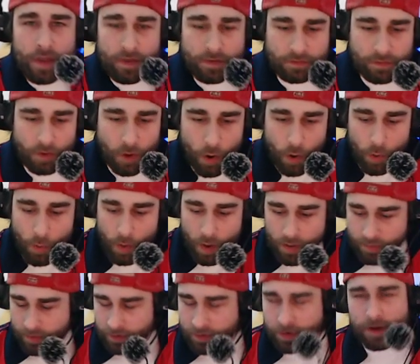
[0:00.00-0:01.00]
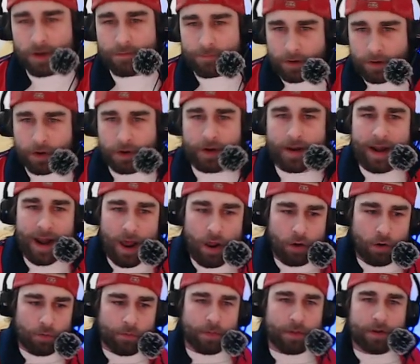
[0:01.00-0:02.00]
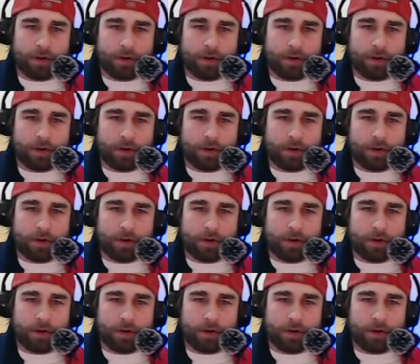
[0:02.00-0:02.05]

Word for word: So eh, they're going to figure it out over there